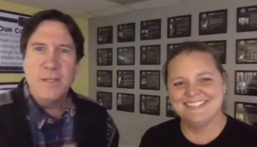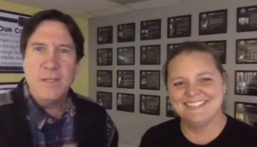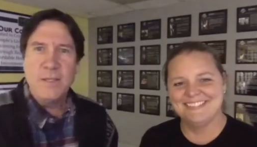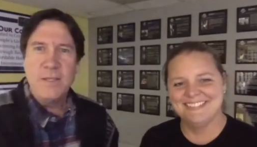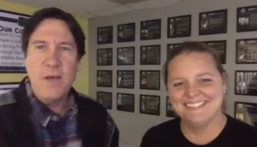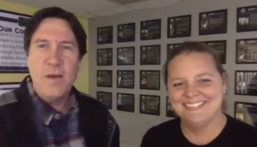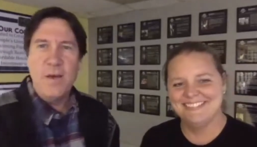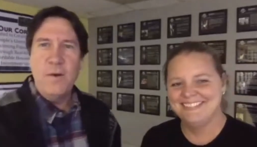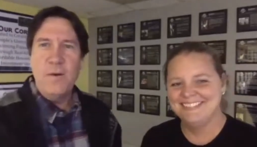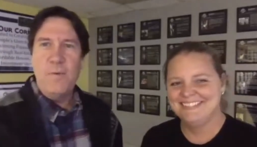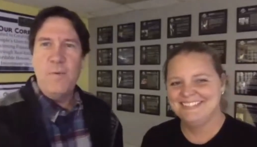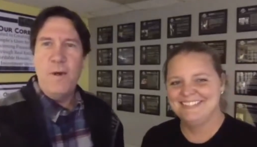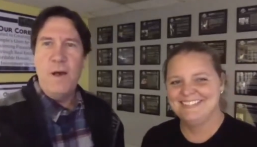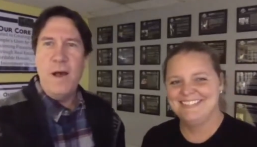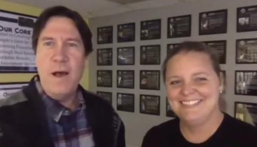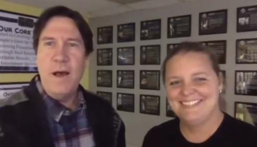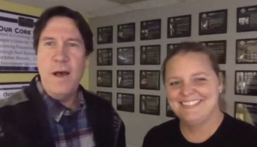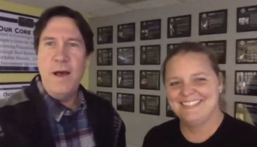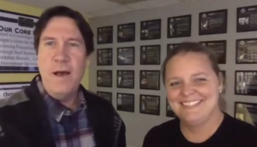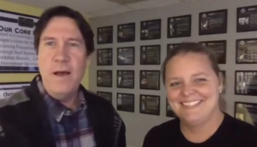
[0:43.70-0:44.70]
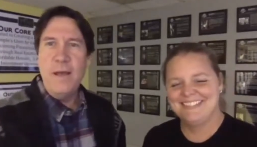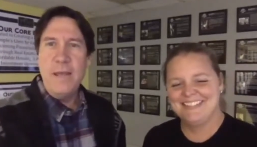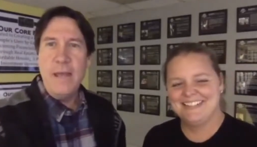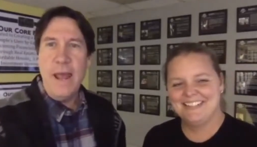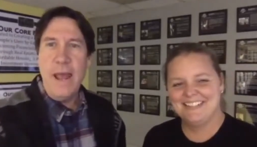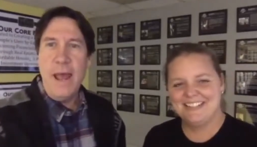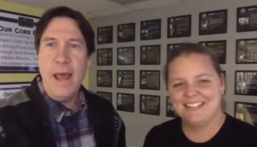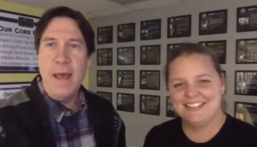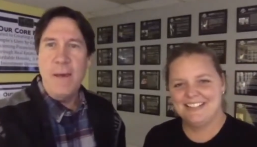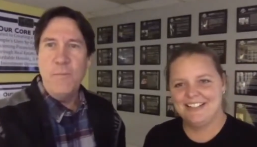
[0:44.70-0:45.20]
Speaker 1: so uh,
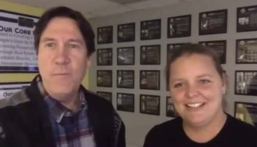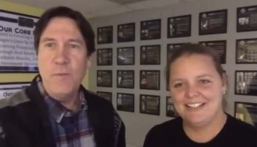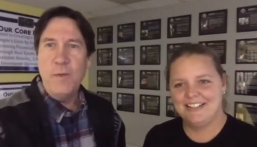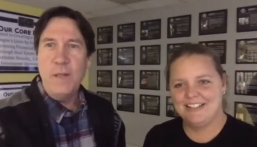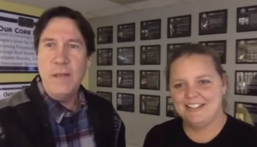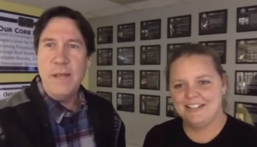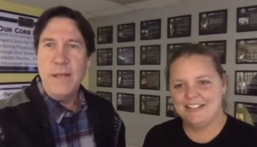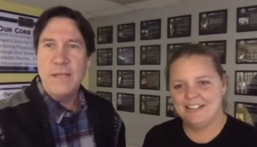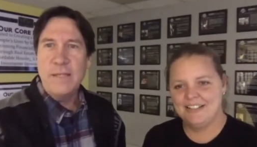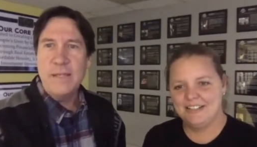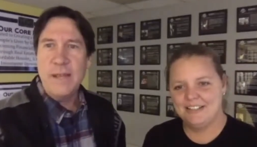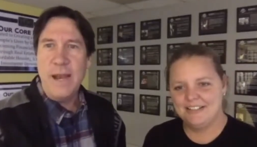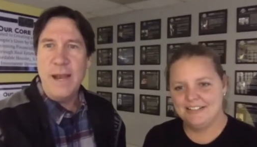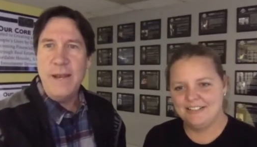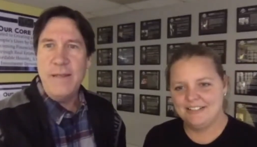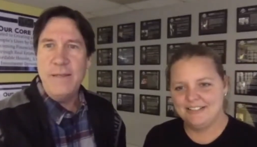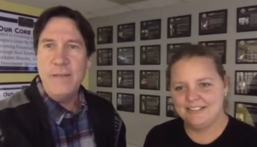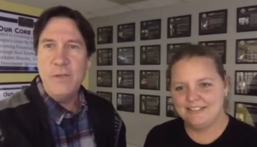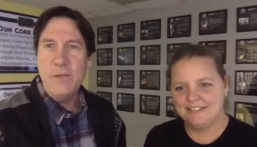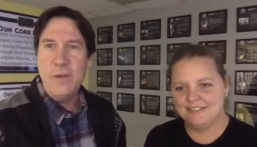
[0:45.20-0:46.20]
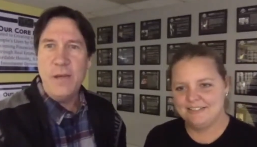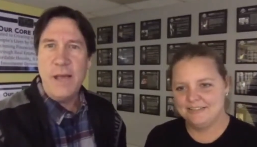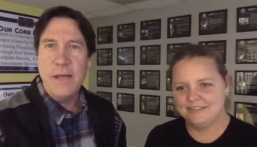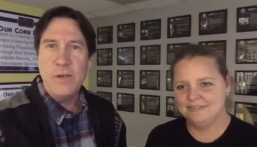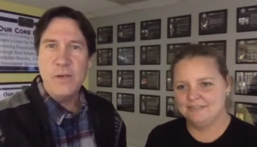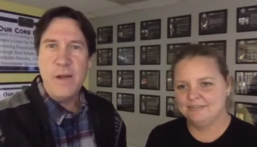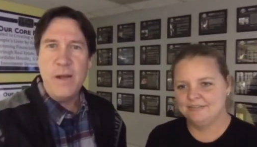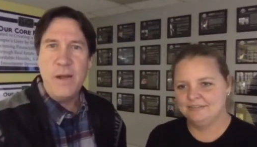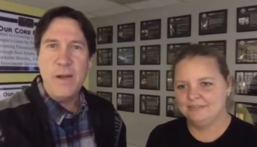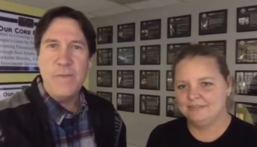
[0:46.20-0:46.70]
yeah, I'm really excited that you
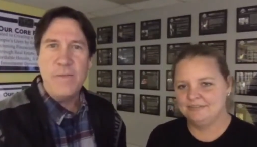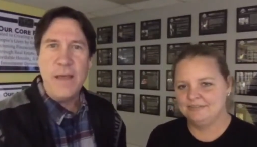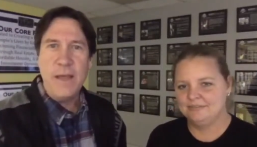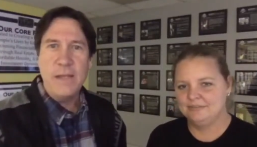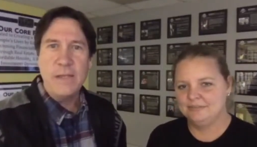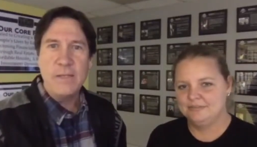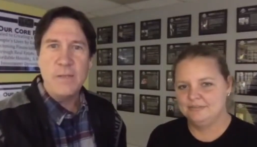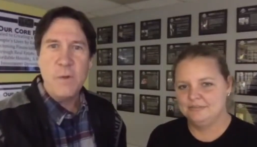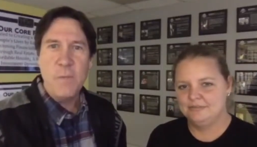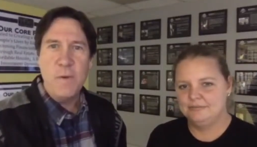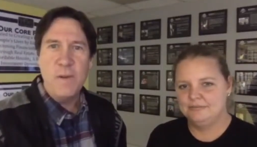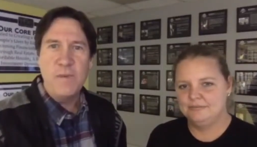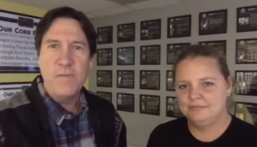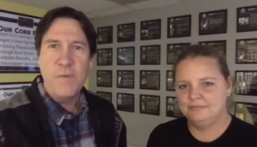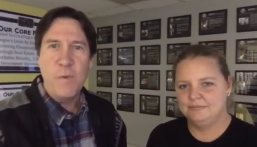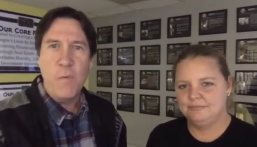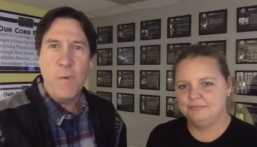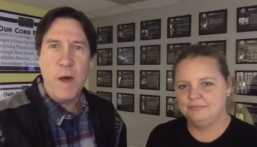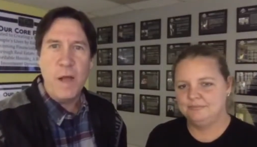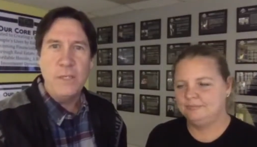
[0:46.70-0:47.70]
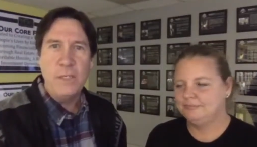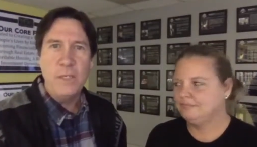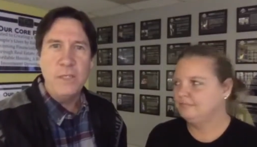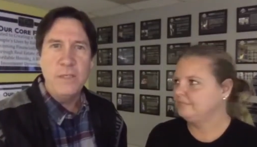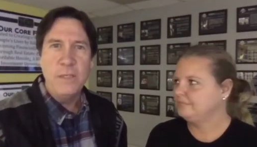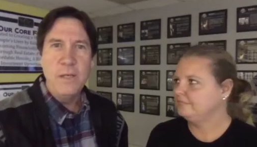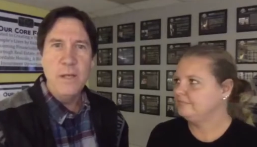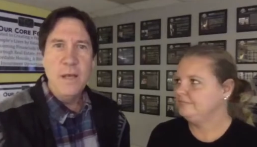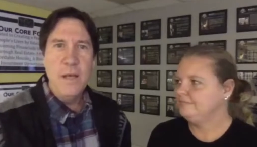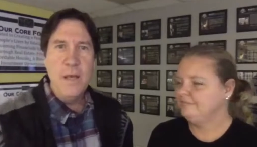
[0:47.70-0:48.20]
guys are here. Thanks so much for
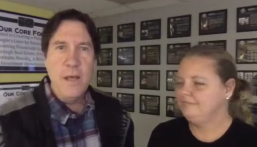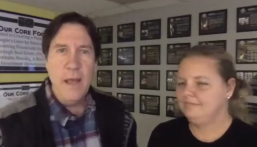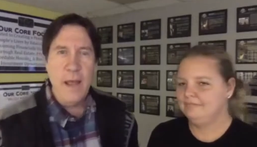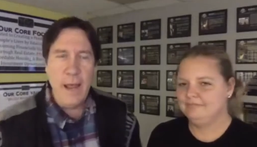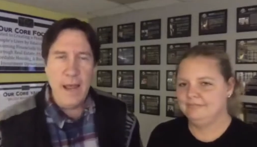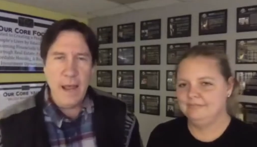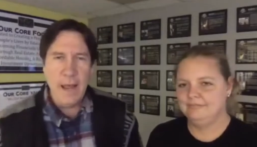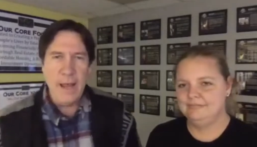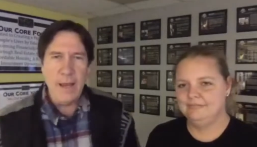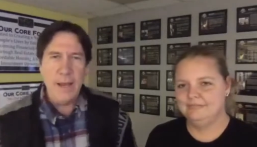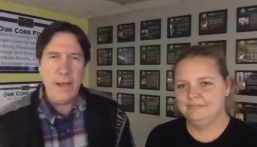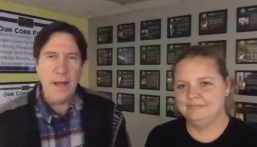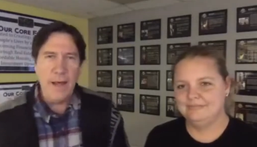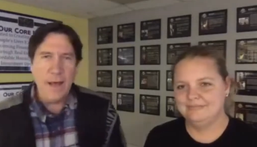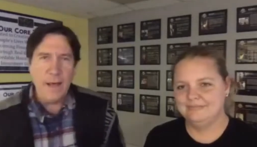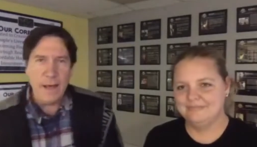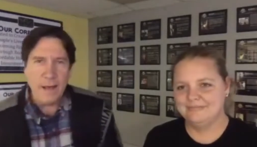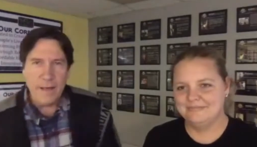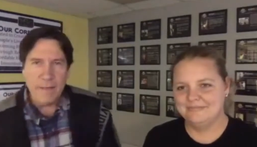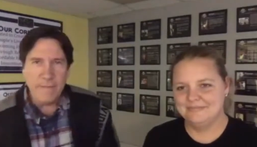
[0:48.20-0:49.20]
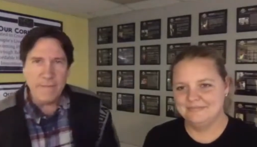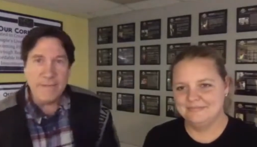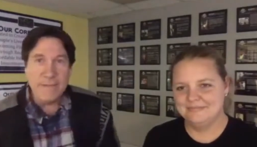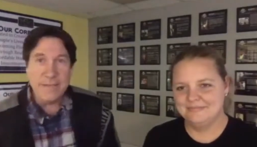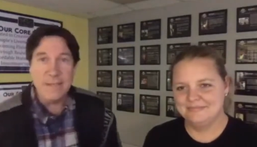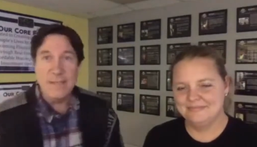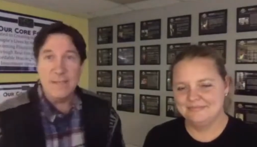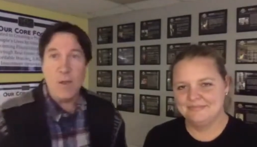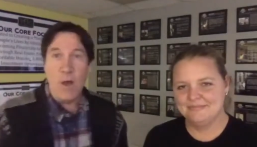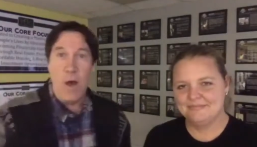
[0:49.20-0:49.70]
watching, and uh,
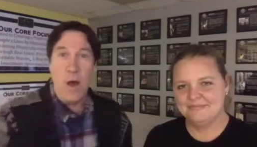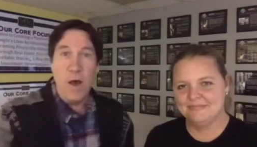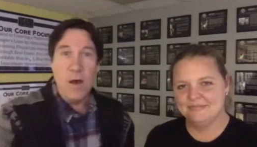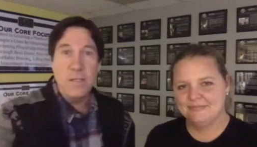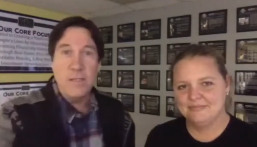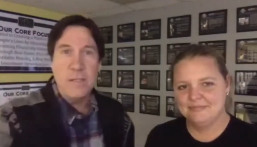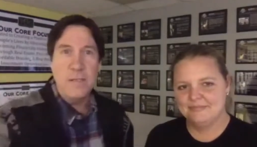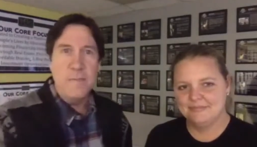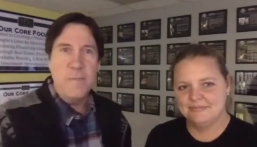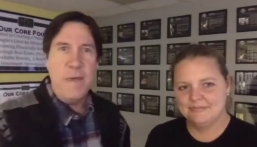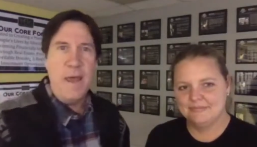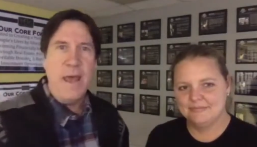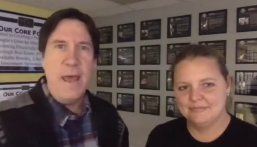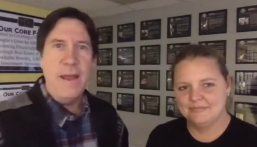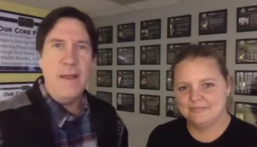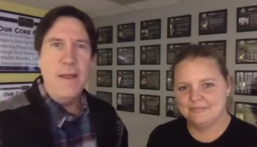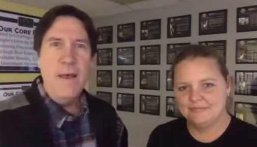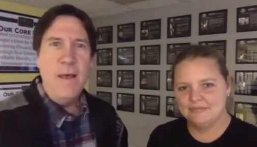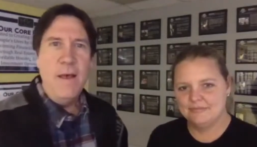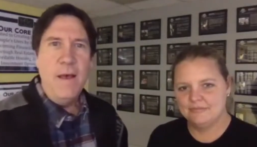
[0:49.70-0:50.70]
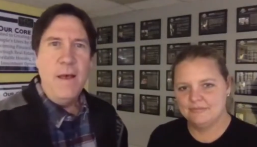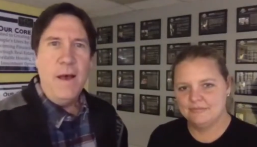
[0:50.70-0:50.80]
this is awesome, man.